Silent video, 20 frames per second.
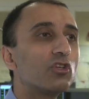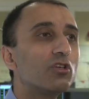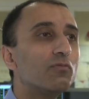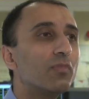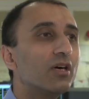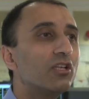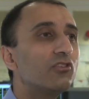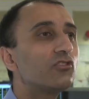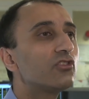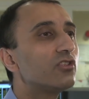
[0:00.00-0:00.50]
2
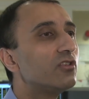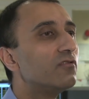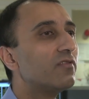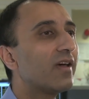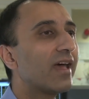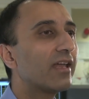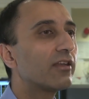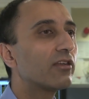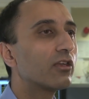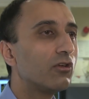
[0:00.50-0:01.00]
months
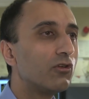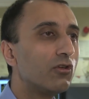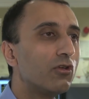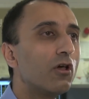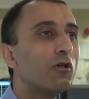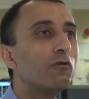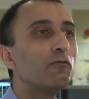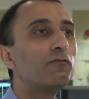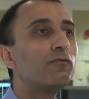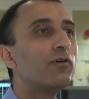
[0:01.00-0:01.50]
you've had
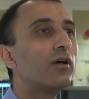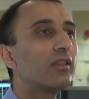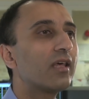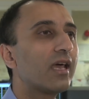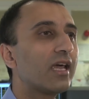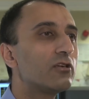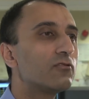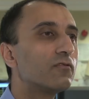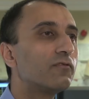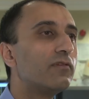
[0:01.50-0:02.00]
no
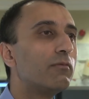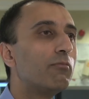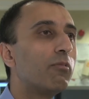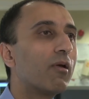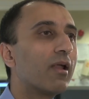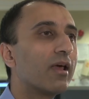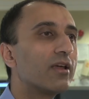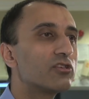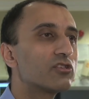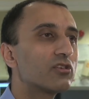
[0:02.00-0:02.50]
further atrial
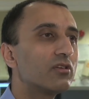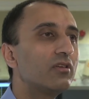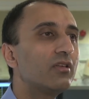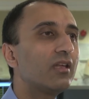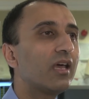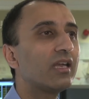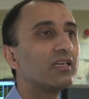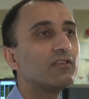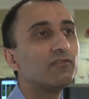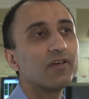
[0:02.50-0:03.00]

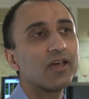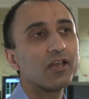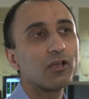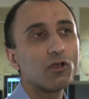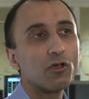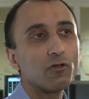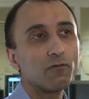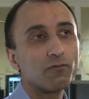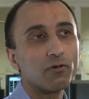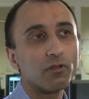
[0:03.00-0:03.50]
fibrillation and you've
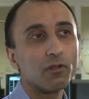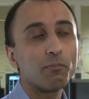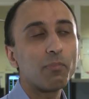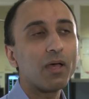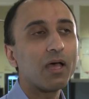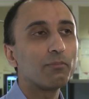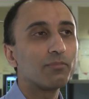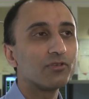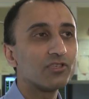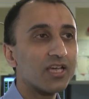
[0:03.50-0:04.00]
had no further
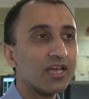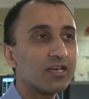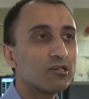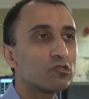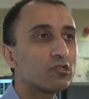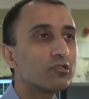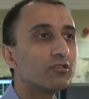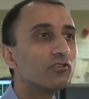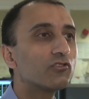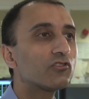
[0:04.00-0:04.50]

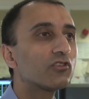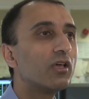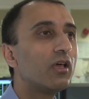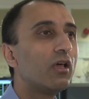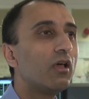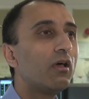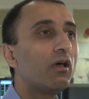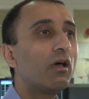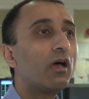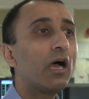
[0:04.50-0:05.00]
palpitations,
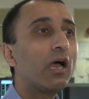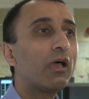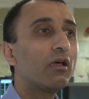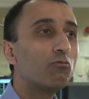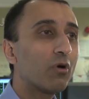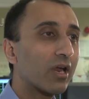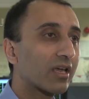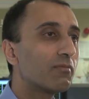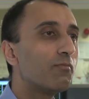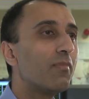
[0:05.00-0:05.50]
I
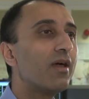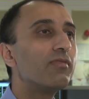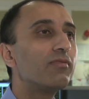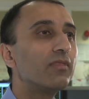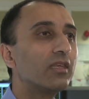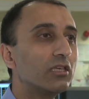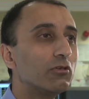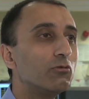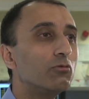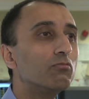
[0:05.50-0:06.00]

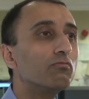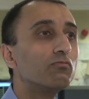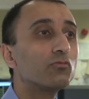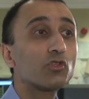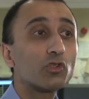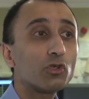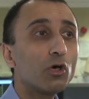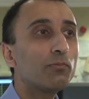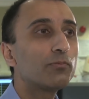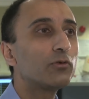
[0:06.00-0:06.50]
recommend that you
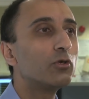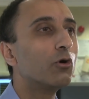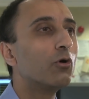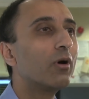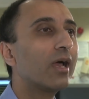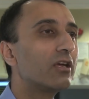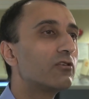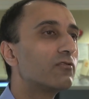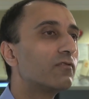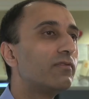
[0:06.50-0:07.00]
stop
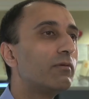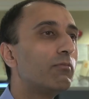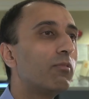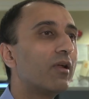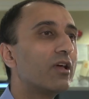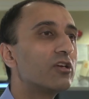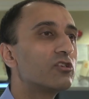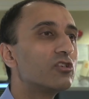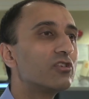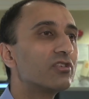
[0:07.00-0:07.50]
your atrial
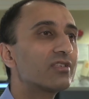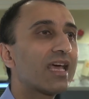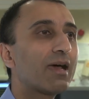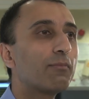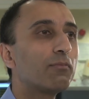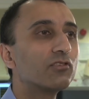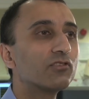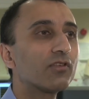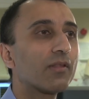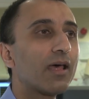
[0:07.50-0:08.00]
fibrillation
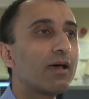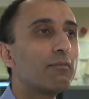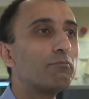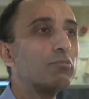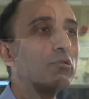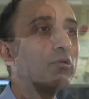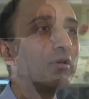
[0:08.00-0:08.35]
tablets at that